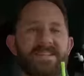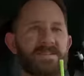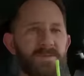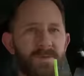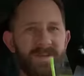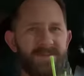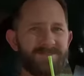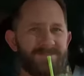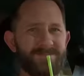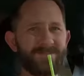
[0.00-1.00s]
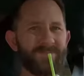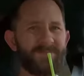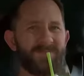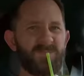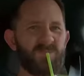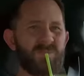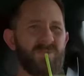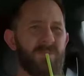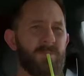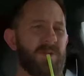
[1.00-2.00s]
six three.
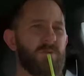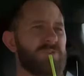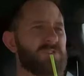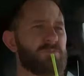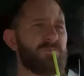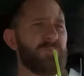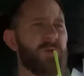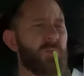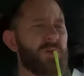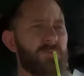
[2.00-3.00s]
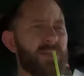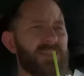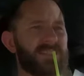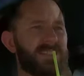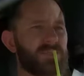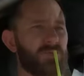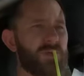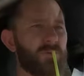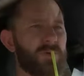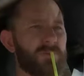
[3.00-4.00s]
Oh. But it would just it wouldn't have been eight six
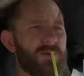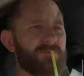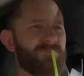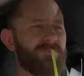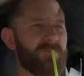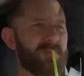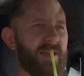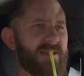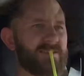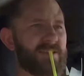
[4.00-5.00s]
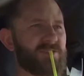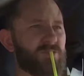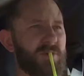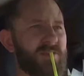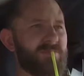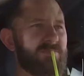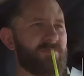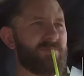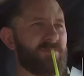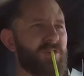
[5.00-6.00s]
three. It would have been eight six twenty
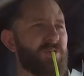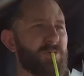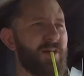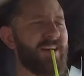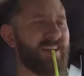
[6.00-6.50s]
two.